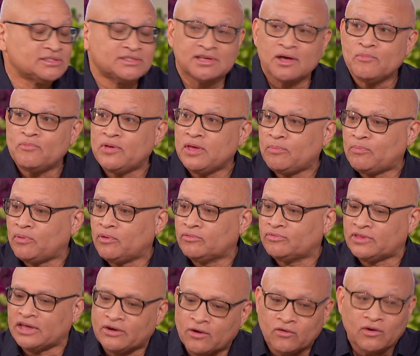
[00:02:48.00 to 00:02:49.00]
yes. some people
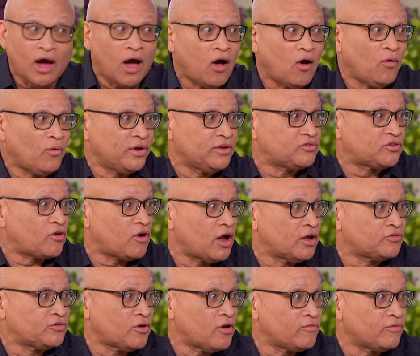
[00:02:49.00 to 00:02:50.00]
they don't always
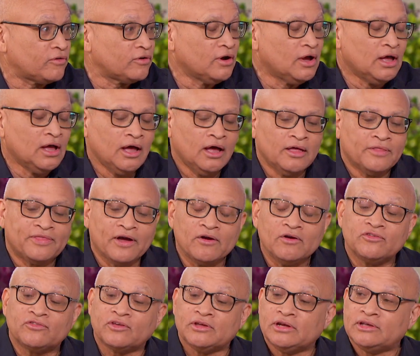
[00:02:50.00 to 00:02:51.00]
cross over.
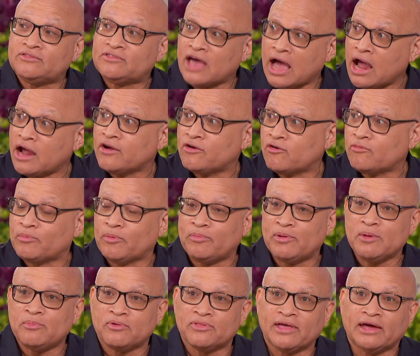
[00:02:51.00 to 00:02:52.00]
There's an entire group of
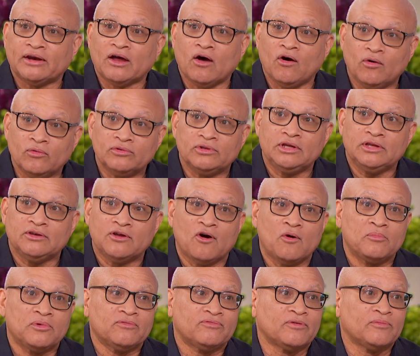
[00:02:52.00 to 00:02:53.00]
people that only
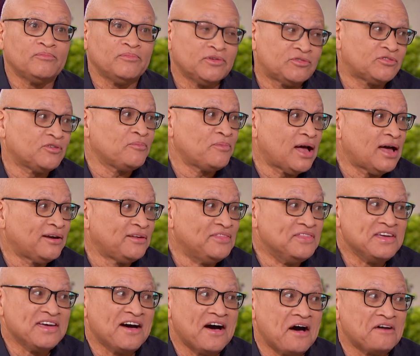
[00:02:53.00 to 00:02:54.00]
know me from Mr. Brown in
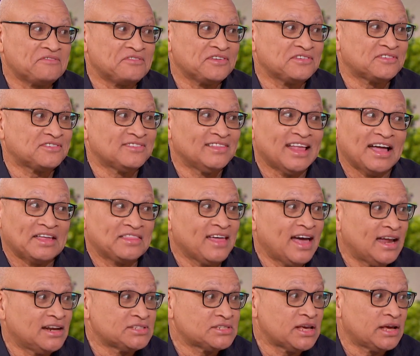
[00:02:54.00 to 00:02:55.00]
the office. Like
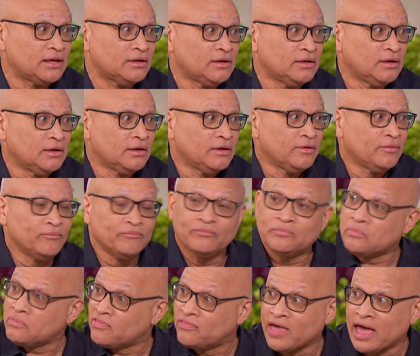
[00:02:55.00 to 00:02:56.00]
that is it. Really?
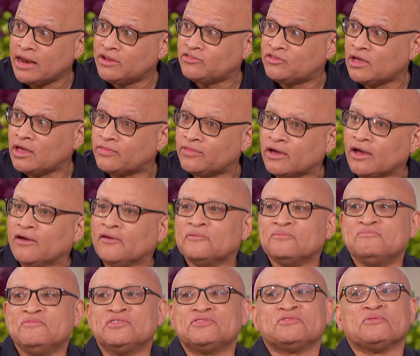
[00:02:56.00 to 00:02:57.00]
That is it. They go,
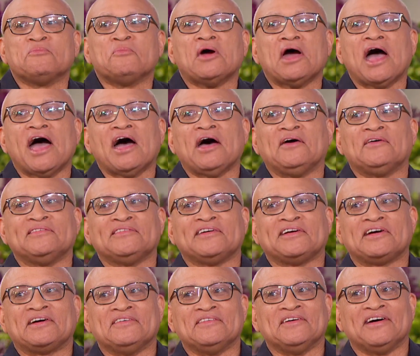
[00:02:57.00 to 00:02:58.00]
Mr. Brown,
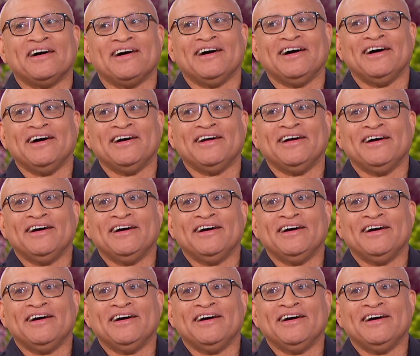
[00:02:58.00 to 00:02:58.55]
come on.